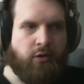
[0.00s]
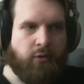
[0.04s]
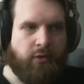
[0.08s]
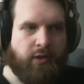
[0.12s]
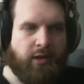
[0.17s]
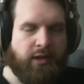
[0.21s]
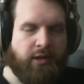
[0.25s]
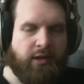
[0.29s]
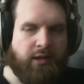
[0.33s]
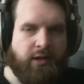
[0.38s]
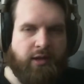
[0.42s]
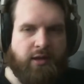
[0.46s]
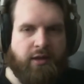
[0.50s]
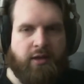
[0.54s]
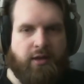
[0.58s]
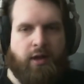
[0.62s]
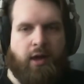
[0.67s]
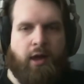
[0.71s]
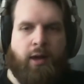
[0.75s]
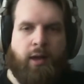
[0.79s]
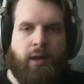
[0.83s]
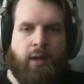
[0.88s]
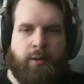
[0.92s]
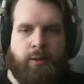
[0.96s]
okay,
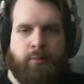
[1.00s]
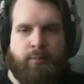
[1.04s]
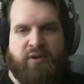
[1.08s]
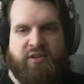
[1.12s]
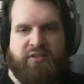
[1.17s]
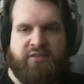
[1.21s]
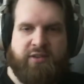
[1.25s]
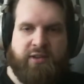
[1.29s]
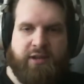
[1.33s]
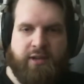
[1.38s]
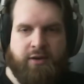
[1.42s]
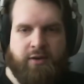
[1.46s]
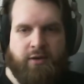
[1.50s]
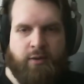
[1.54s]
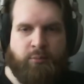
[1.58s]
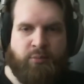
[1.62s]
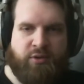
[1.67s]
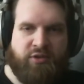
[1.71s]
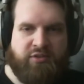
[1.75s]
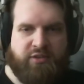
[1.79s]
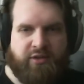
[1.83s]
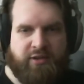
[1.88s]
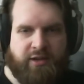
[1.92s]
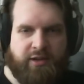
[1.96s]
I'm not pressing here, I'm
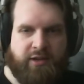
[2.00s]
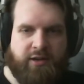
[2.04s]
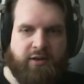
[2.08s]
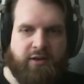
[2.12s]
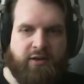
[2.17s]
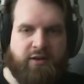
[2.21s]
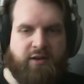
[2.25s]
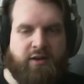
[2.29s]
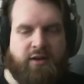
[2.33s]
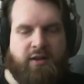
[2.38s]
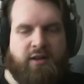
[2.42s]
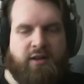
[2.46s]
pressing here.